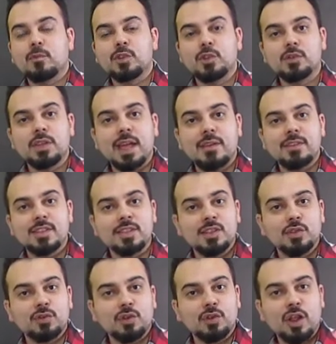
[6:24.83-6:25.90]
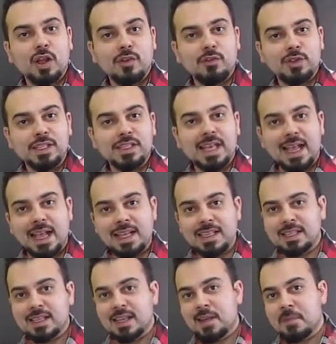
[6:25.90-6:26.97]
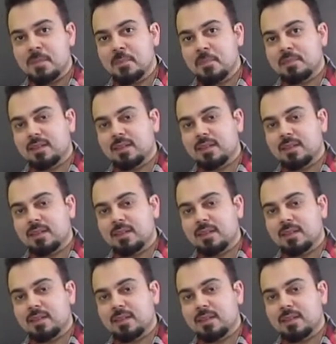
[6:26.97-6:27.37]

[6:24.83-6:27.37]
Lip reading: We don't have a central office as an